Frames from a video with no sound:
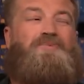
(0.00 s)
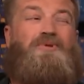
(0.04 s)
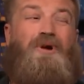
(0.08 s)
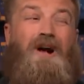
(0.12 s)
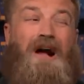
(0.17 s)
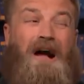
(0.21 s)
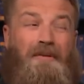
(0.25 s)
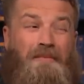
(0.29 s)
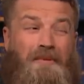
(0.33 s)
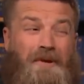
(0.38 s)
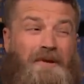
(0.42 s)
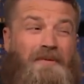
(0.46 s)

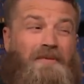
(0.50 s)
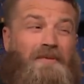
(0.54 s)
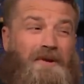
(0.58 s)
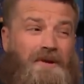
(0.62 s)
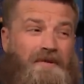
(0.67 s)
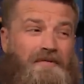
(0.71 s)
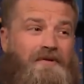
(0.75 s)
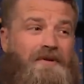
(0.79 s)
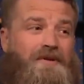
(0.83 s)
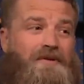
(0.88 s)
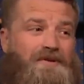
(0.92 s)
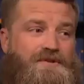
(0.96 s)
probably one
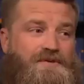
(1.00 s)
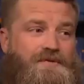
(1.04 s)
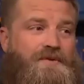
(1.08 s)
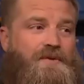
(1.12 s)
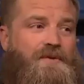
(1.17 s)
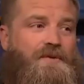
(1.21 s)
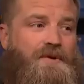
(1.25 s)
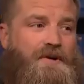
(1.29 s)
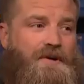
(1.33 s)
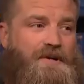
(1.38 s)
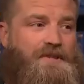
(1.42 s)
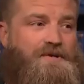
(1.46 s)
of those
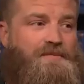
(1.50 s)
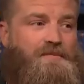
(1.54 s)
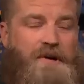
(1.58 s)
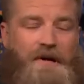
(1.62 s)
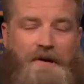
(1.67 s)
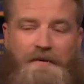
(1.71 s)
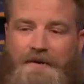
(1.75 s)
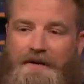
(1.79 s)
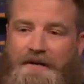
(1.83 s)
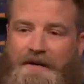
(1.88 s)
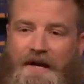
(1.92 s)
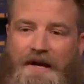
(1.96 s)
four. It's
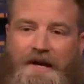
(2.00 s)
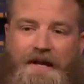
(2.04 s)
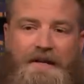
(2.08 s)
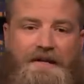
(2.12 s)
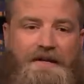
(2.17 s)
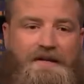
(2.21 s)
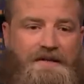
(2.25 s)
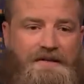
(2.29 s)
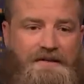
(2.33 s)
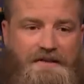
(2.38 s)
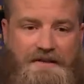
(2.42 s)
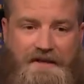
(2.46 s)
probably not
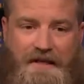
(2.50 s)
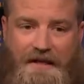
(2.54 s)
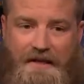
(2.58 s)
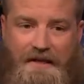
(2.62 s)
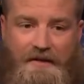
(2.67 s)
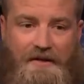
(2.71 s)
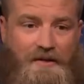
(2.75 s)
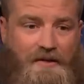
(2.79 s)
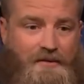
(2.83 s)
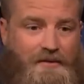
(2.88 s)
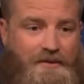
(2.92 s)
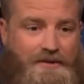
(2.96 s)

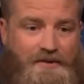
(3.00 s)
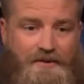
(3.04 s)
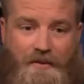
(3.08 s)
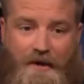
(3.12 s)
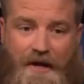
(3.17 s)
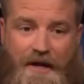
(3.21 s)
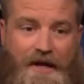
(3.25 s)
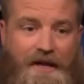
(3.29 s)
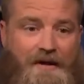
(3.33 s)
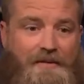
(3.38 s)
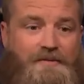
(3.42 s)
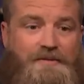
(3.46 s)
St. Louis
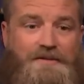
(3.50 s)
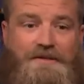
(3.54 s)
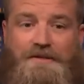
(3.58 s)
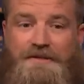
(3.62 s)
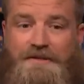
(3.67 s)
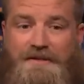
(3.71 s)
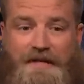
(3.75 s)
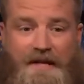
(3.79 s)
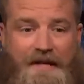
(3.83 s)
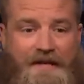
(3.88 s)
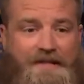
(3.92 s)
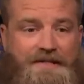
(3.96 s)
Rams
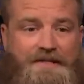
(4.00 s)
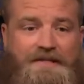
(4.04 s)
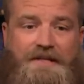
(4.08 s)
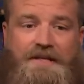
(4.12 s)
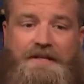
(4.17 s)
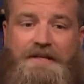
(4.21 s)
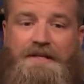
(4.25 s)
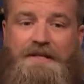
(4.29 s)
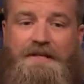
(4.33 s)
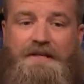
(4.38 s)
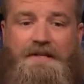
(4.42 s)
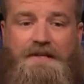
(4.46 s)
and
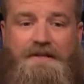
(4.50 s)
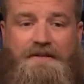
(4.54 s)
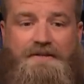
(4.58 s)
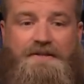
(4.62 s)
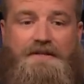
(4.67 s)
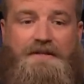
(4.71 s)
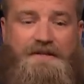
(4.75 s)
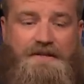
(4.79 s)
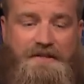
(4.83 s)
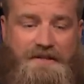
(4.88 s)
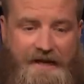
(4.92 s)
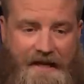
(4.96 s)
Tennessee and
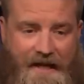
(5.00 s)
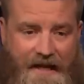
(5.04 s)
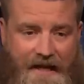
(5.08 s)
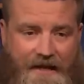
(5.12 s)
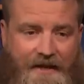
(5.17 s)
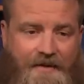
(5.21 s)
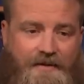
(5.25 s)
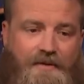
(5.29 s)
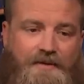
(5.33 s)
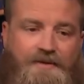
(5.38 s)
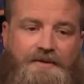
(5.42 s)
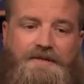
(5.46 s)
Cincinnati
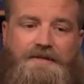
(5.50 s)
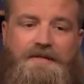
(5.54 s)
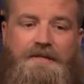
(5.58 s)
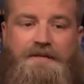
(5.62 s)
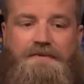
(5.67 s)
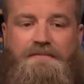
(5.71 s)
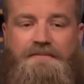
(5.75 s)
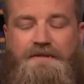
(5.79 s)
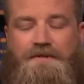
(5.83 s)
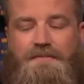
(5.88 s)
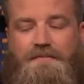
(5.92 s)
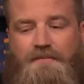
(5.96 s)
and those
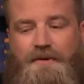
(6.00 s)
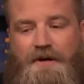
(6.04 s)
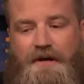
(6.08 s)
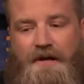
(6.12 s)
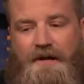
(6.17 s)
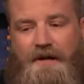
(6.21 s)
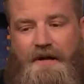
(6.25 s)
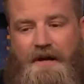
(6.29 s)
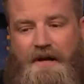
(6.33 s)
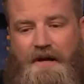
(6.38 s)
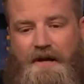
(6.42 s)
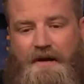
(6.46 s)
teams.
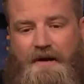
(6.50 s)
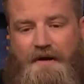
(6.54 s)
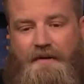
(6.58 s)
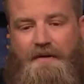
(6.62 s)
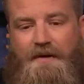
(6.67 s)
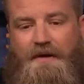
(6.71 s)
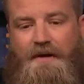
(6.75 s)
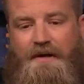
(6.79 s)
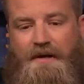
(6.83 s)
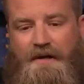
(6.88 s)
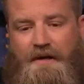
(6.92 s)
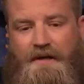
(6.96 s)
But,
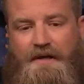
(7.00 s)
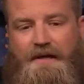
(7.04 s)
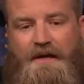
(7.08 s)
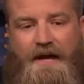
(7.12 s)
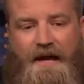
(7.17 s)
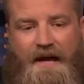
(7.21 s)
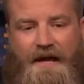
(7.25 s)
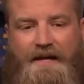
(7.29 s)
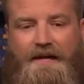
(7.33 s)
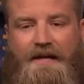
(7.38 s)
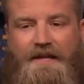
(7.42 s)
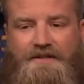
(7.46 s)

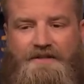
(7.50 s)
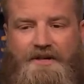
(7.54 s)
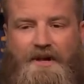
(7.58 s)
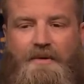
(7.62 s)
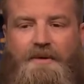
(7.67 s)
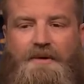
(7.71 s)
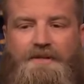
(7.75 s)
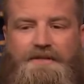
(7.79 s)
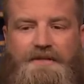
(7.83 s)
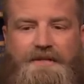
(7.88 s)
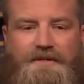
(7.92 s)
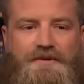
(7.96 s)
yeah, it's
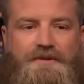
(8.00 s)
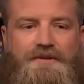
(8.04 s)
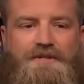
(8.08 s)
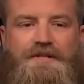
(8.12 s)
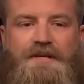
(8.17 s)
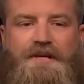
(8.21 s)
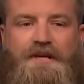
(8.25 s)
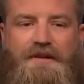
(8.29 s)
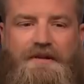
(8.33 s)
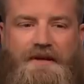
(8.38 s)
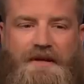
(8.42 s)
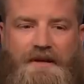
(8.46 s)
always
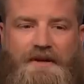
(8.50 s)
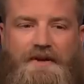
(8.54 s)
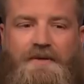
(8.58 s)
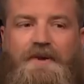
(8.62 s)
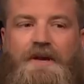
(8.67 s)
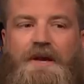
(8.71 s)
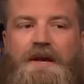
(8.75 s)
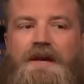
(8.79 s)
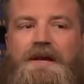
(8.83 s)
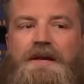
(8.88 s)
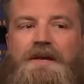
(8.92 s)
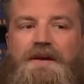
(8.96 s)
interesting, like,
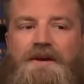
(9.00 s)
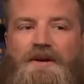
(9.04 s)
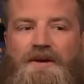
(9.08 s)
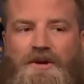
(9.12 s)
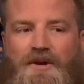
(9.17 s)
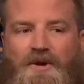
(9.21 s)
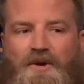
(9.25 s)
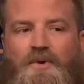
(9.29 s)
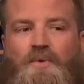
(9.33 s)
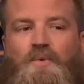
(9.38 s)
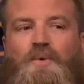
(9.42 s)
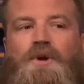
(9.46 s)
okay,
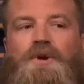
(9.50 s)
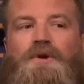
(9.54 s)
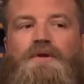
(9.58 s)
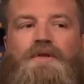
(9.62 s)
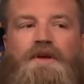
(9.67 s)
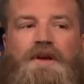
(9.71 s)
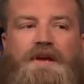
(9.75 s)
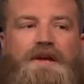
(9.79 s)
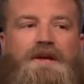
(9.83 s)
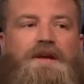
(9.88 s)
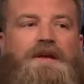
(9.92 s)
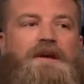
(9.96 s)
what are
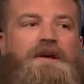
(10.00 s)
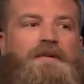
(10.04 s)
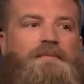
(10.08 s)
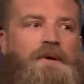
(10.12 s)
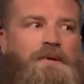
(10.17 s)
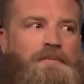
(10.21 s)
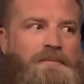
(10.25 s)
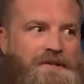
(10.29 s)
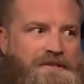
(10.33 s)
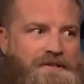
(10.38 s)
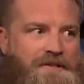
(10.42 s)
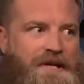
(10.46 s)
they going to come
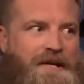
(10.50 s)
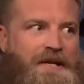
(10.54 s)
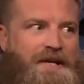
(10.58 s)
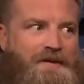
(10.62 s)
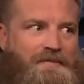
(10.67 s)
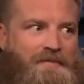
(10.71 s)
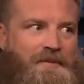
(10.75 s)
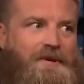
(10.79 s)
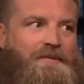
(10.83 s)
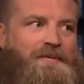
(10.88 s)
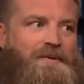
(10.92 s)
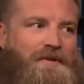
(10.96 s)
up and say
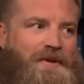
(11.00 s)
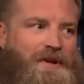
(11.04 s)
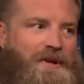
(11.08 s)
to me when